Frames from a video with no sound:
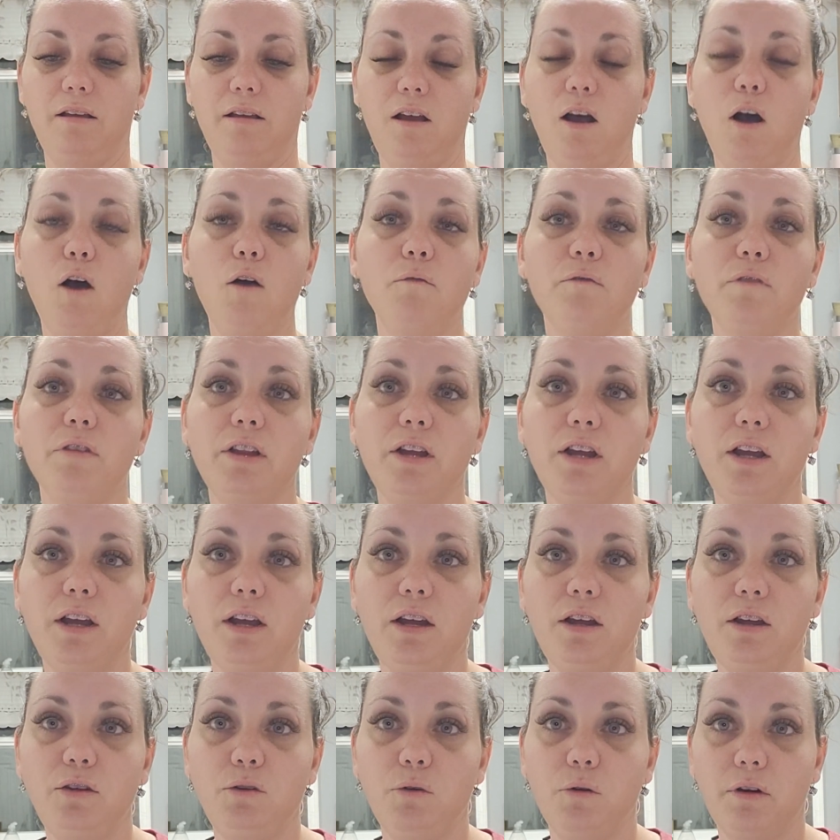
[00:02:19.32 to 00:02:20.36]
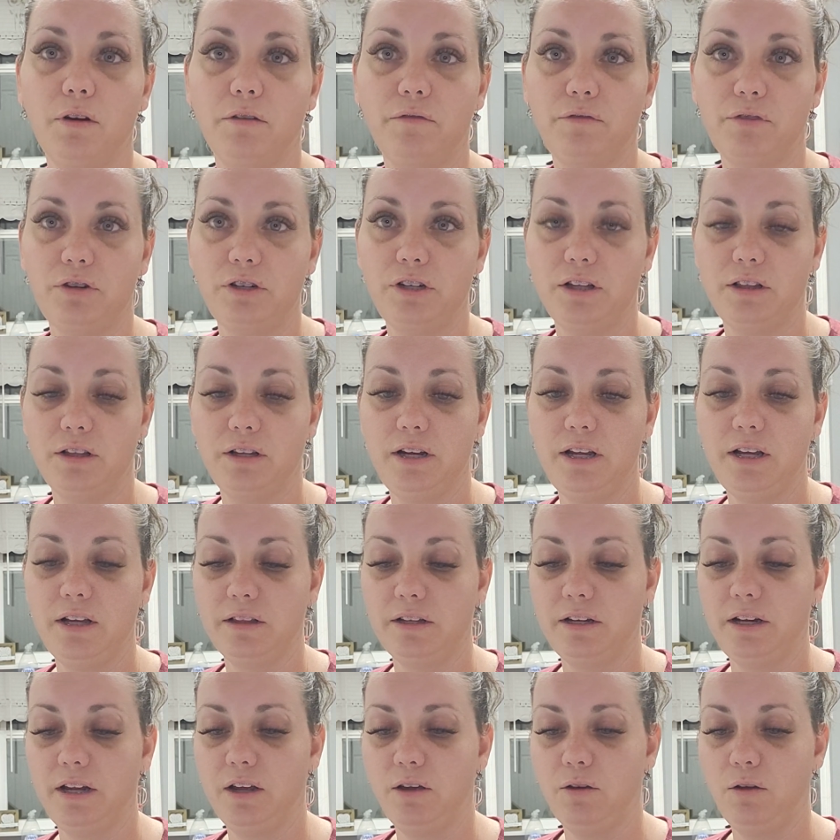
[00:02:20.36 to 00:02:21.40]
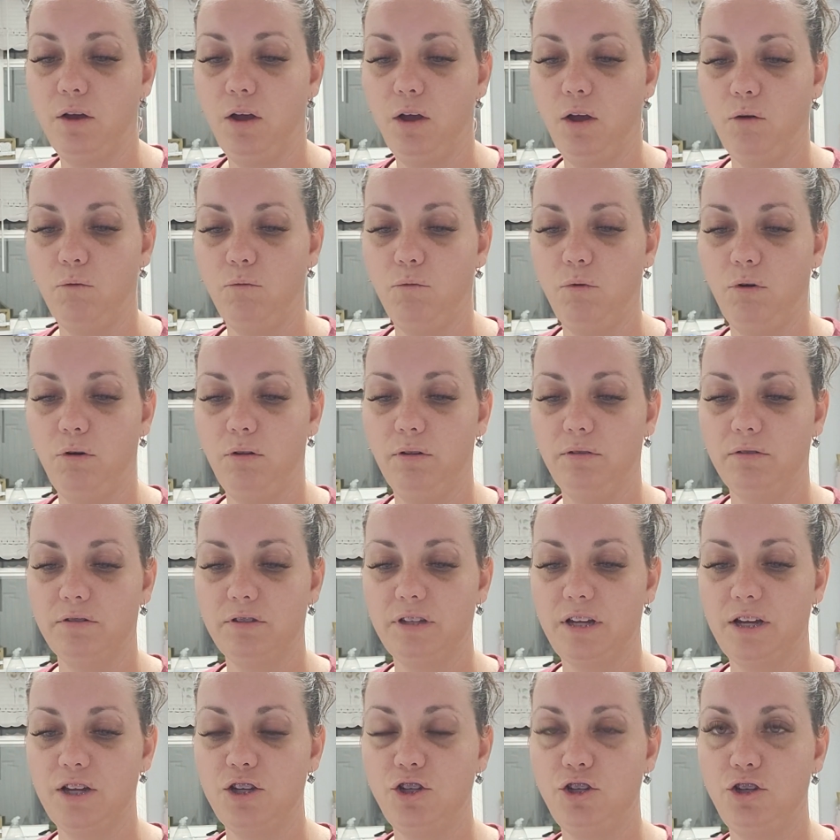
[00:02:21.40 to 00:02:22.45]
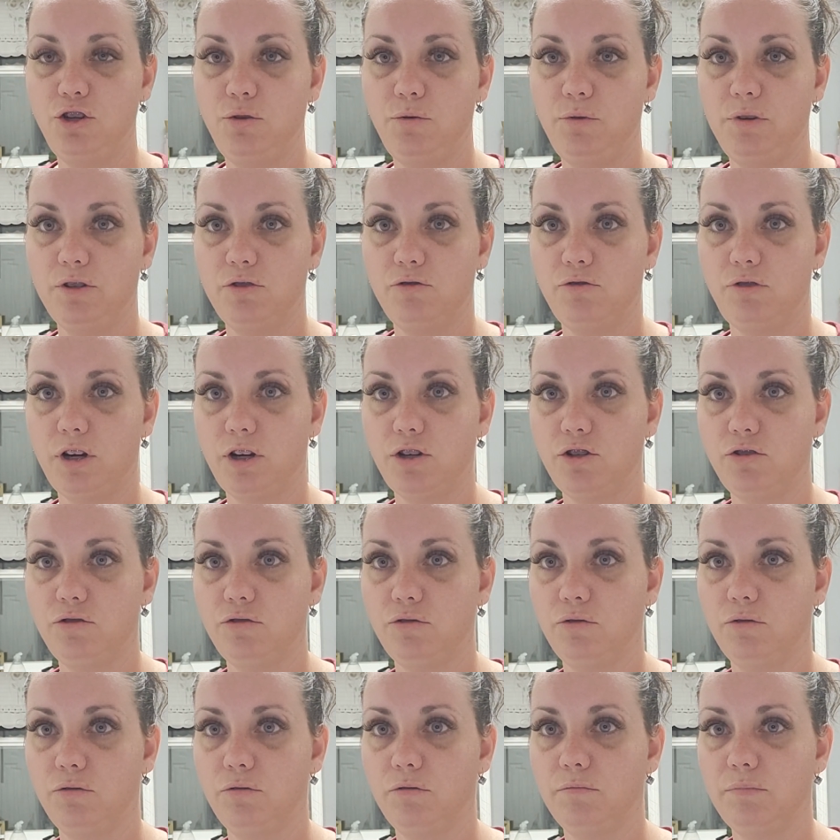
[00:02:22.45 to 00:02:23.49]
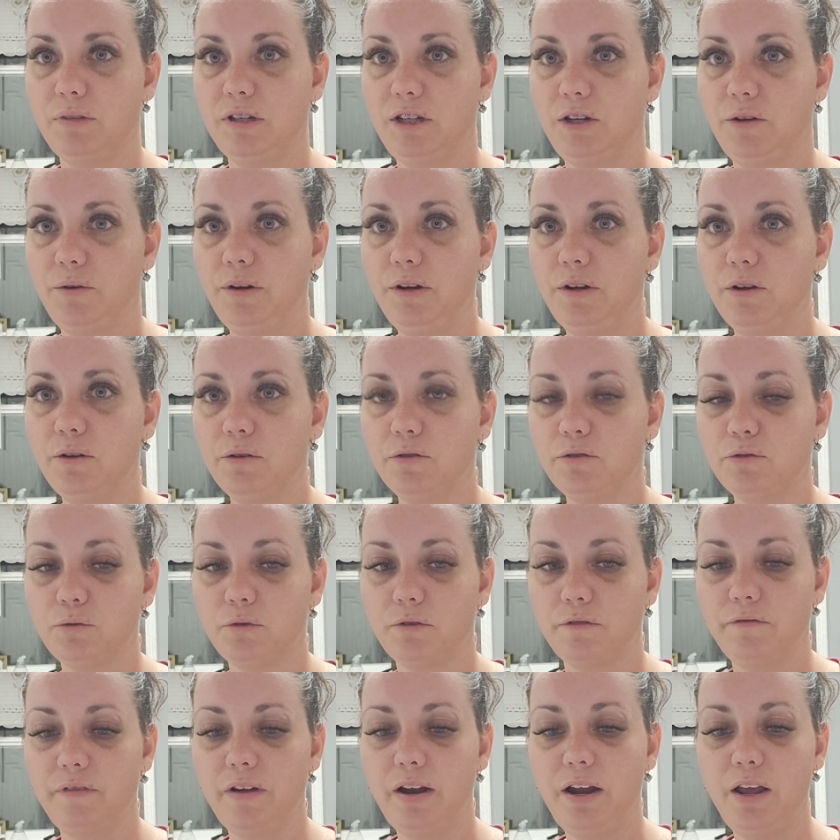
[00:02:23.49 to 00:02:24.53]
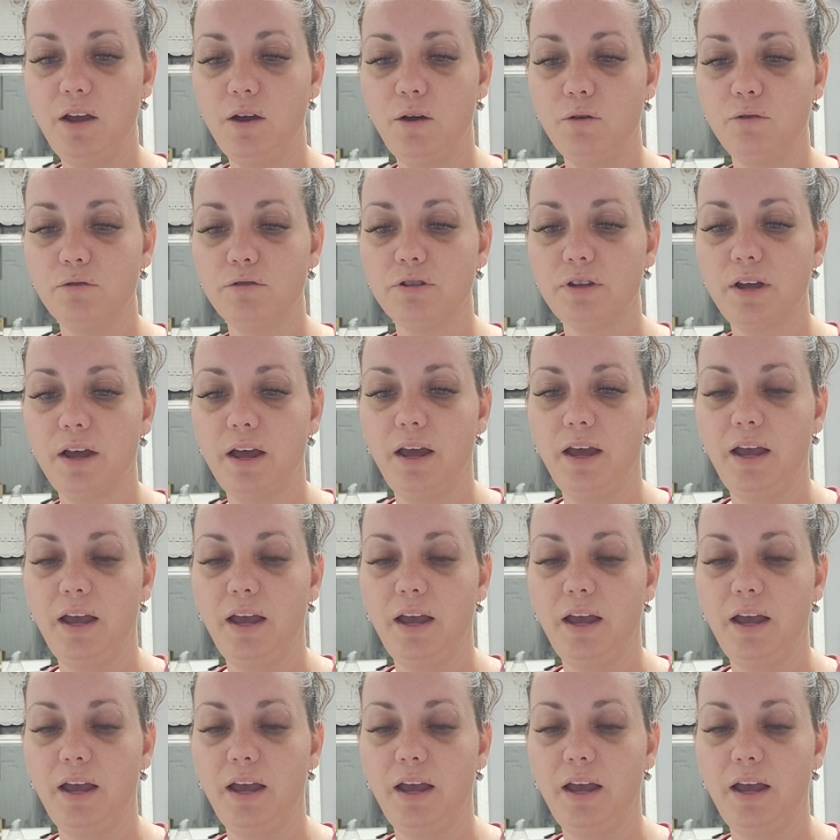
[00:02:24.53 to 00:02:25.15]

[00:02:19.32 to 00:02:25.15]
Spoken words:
hopefully your fertility clinic will send you instructional materials or videos.